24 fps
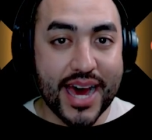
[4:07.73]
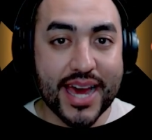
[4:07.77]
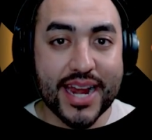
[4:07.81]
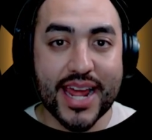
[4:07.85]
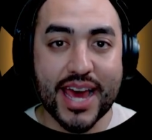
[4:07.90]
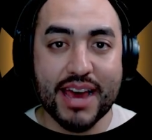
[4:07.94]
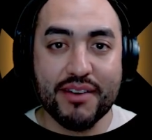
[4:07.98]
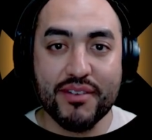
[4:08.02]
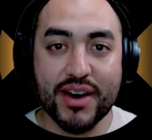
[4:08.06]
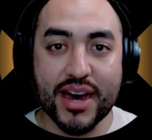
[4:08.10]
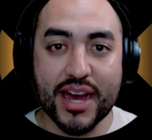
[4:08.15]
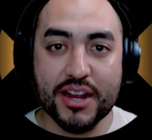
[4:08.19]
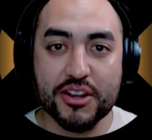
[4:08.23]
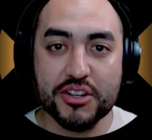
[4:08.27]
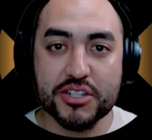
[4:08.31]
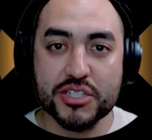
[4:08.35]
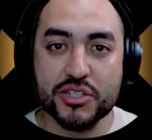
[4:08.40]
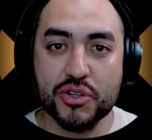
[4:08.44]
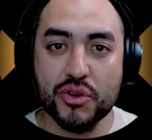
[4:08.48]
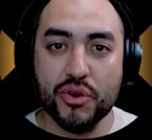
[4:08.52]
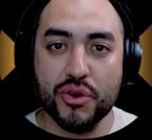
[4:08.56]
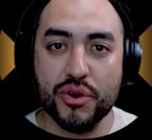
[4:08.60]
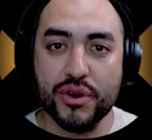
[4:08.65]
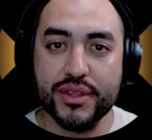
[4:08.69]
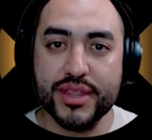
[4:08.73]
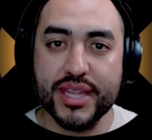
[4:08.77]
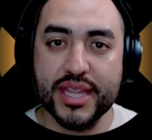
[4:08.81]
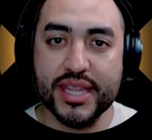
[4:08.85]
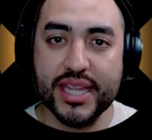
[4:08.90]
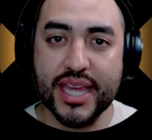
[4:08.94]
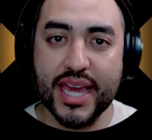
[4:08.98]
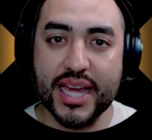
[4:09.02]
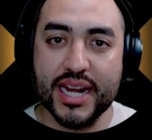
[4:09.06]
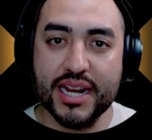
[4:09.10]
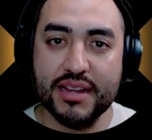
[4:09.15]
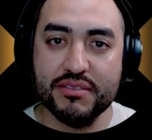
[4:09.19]
have a higher score than the
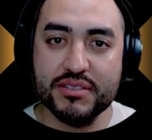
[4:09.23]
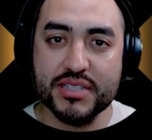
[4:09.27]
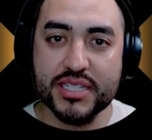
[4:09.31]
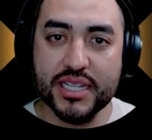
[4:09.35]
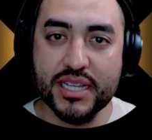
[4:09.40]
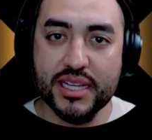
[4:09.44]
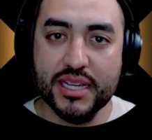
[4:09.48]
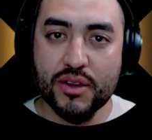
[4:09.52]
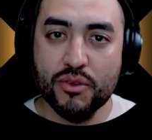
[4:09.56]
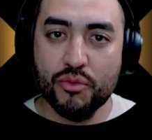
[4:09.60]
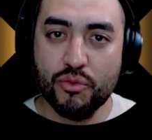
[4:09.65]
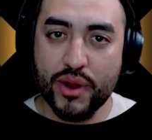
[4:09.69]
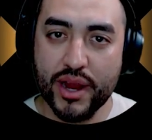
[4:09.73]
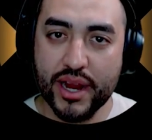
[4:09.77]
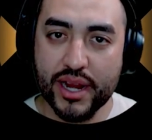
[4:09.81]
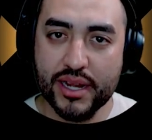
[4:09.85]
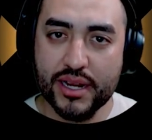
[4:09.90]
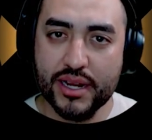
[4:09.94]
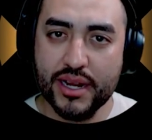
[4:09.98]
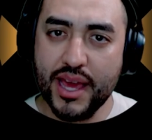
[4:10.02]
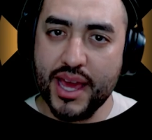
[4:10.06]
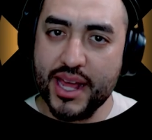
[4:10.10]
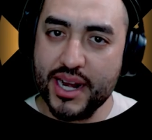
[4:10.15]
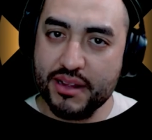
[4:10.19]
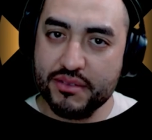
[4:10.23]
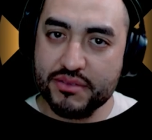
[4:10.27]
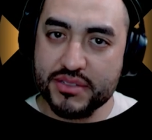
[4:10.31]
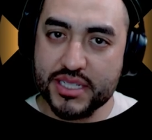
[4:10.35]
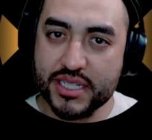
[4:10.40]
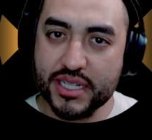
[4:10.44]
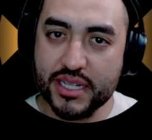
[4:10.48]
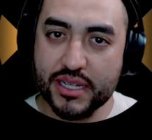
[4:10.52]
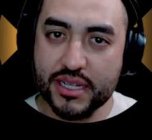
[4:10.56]
NFC, write NFC.